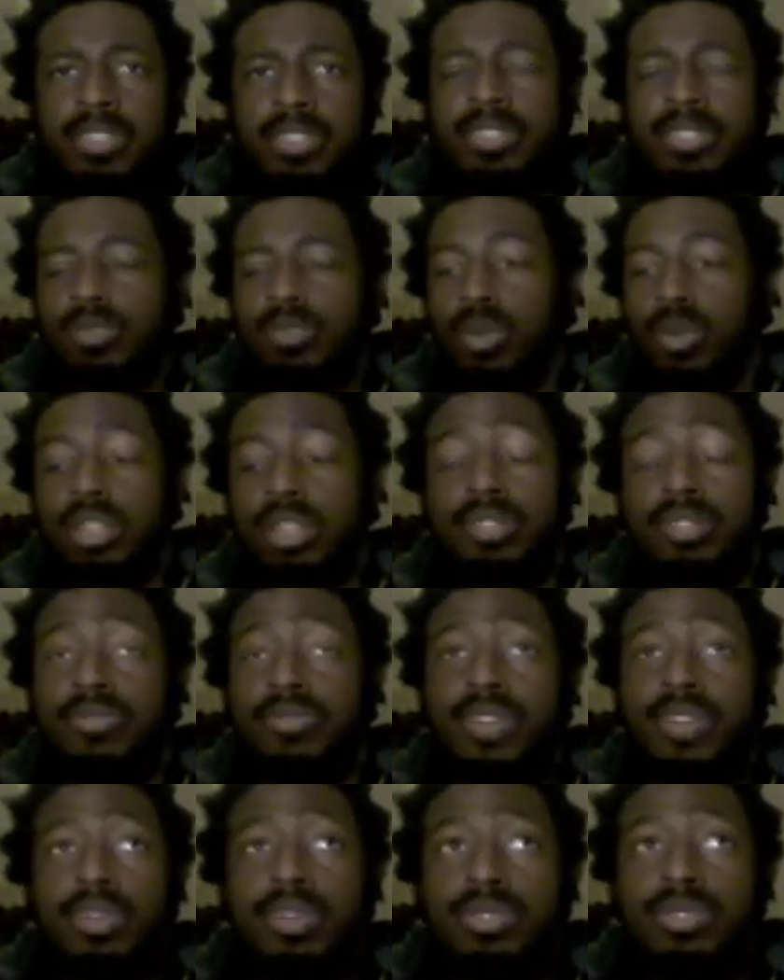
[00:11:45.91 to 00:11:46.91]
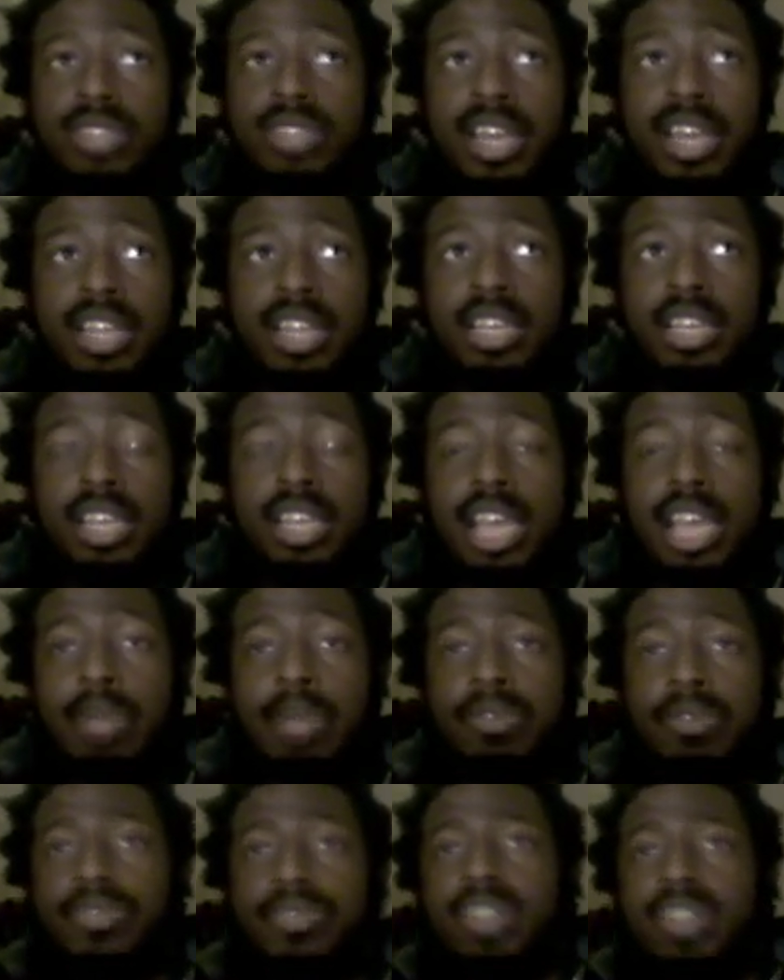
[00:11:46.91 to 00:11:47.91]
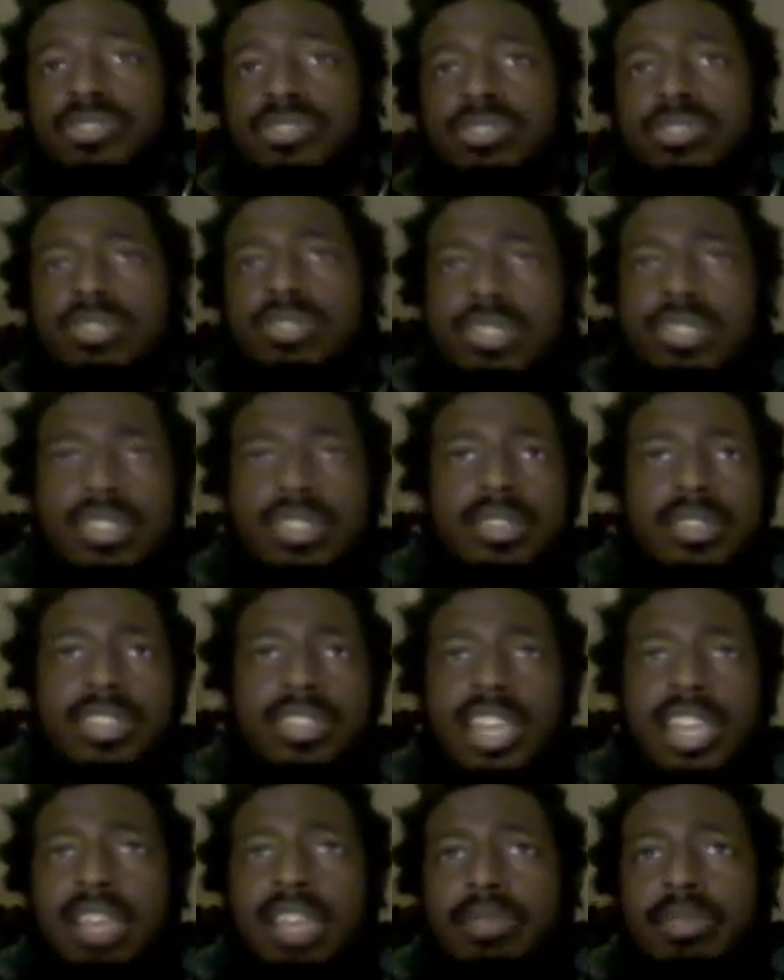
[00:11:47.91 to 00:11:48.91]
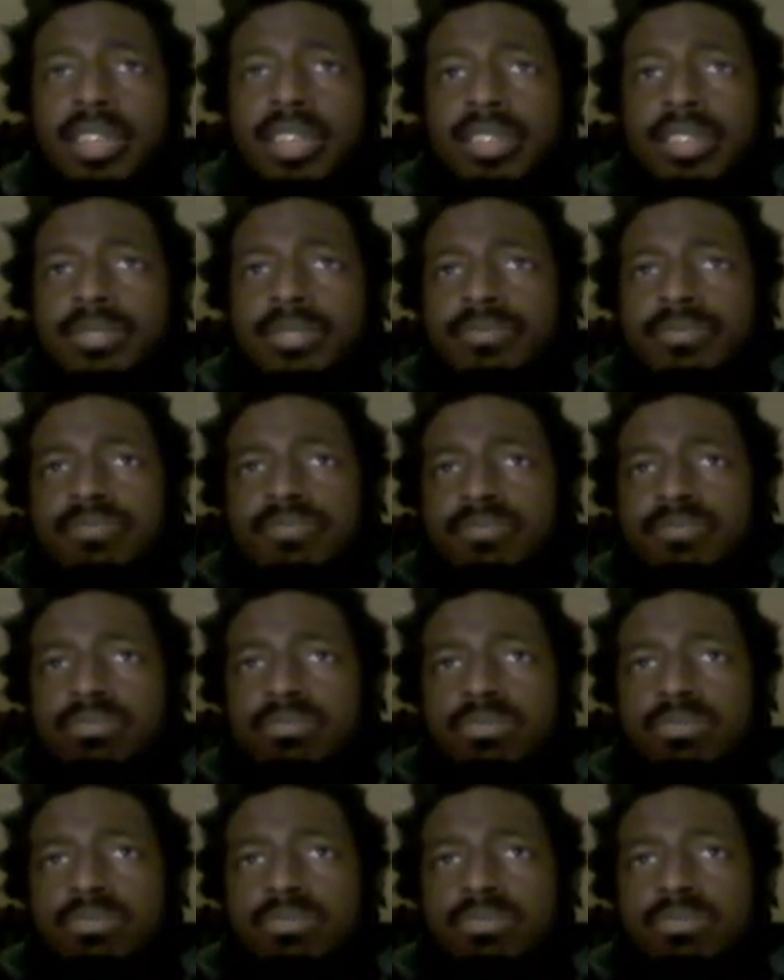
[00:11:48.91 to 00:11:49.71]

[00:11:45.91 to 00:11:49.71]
What the fuck was that? A professional gaming